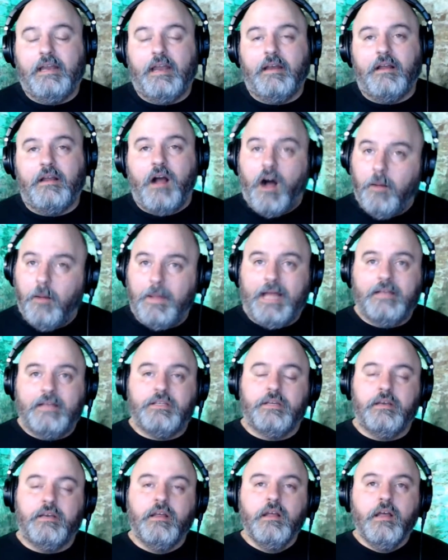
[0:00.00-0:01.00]

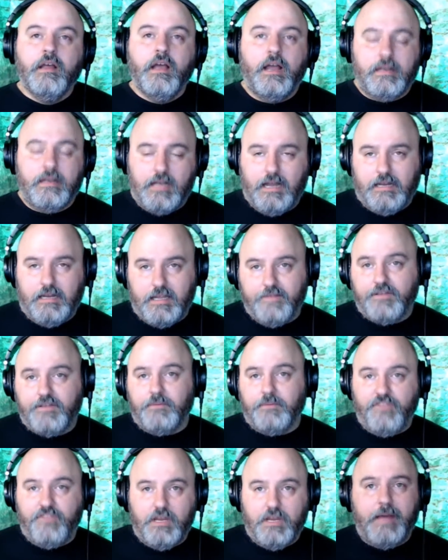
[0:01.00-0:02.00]
comment and kind of give
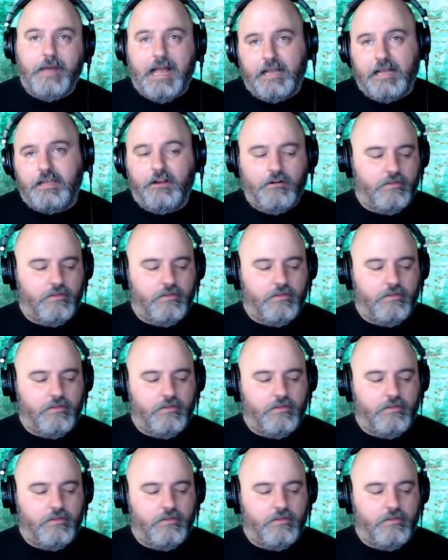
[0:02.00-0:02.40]
some feedback here